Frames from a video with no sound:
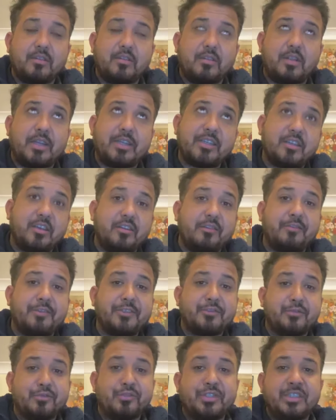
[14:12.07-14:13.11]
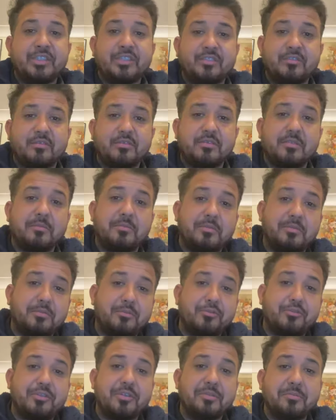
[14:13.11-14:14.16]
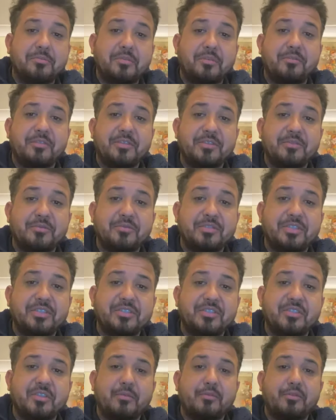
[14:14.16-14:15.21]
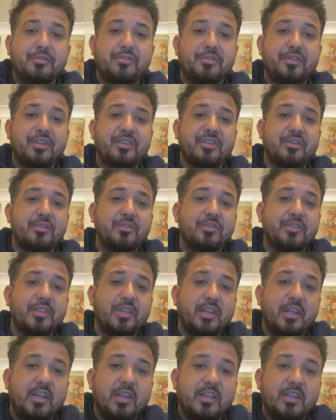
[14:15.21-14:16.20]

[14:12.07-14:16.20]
article of association, the memorandum of association, the model articles.